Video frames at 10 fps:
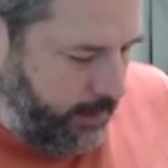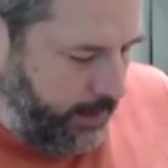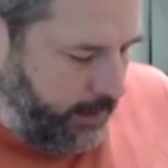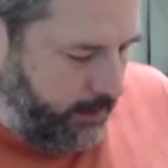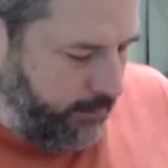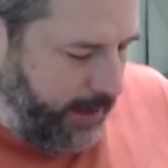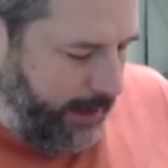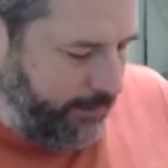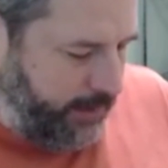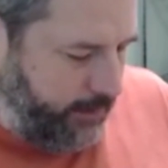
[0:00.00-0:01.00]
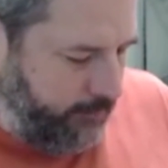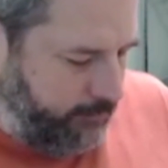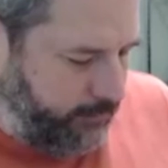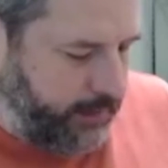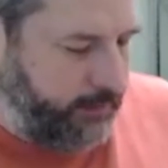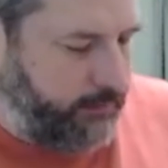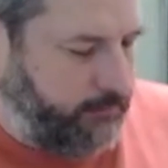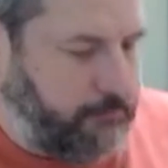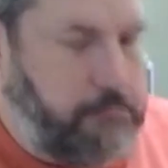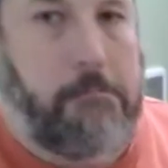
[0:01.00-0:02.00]
I don't know what happened there, but
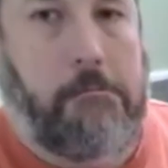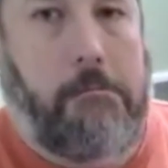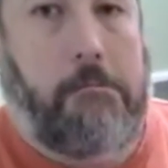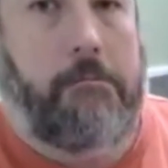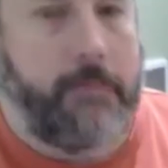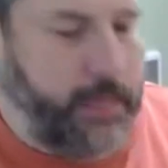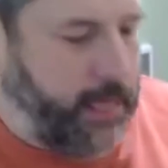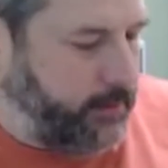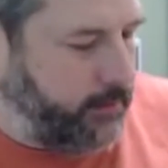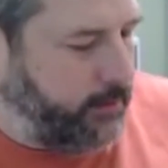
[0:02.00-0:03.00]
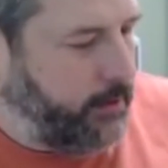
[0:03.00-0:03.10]
neat.